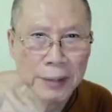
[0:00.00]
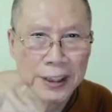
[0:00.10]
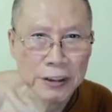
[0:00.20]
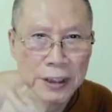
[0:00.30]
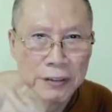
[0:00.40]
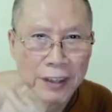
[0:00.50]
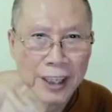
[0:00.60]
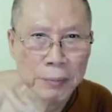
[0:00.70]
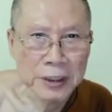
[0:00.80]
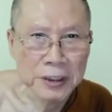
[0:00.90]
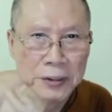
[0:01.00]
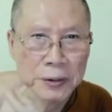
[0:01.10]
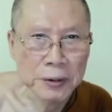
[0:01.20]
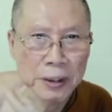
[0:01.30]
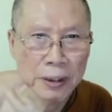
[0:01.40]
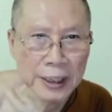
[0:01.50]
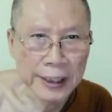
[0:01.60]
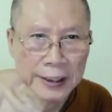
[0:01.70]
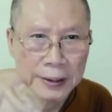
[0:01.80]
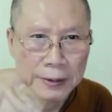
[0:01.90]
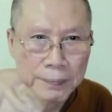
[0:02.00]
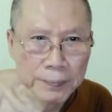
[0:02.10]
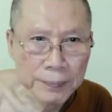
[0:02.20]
by your defilements sooner or later.